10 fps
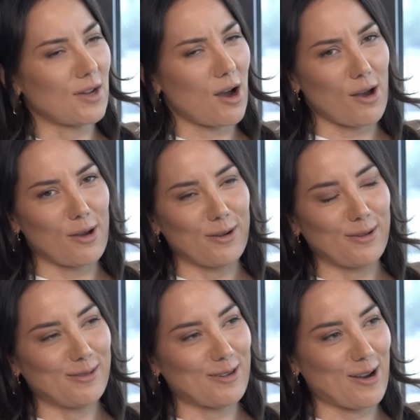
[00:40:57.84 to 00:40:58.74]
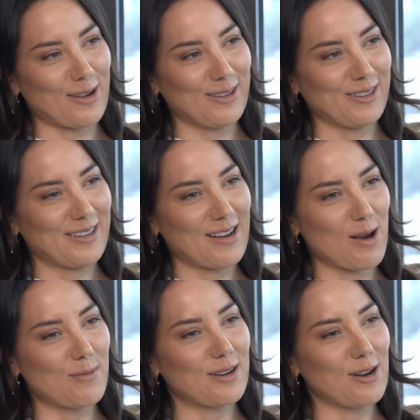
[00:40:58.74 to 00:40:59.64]
No.
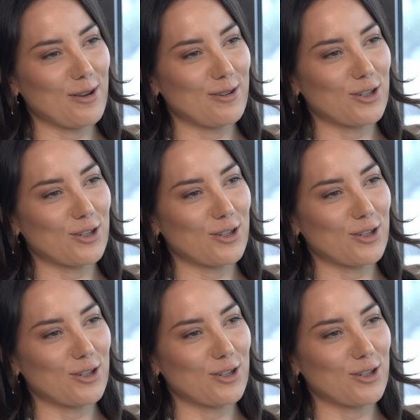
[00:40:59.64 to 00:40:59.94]
I'm a lone